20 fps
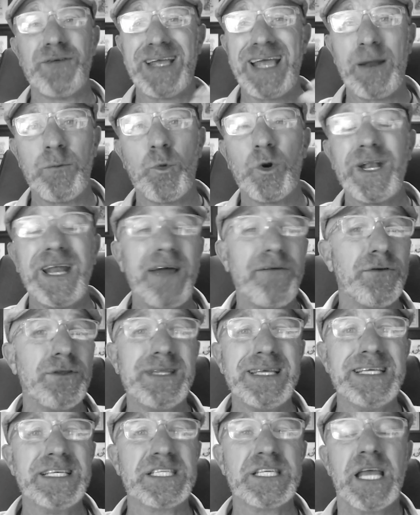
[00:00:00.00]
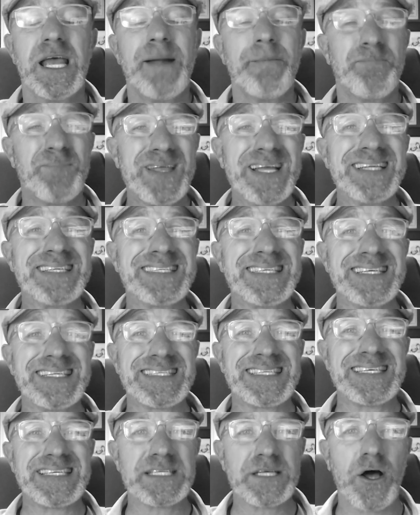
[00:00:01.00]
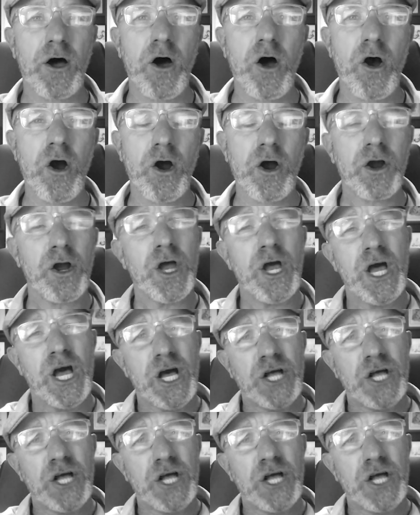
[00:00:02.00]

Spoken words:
Again, whatever these instances are,